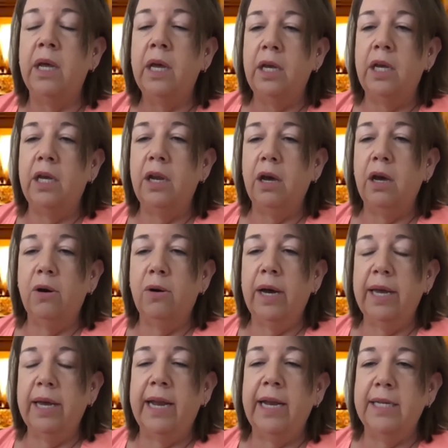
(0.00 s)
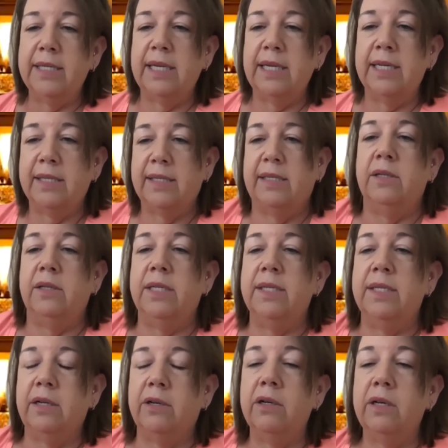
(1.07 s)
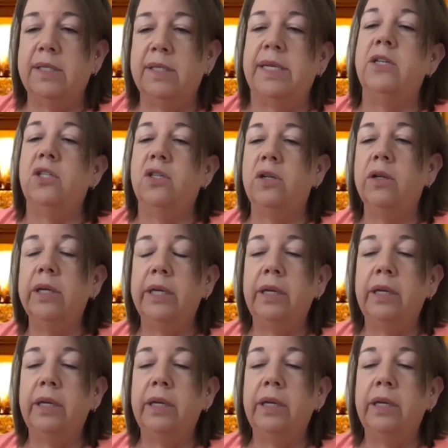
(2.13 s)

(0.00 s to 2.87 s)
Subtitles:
you know, again, it's still considered essential,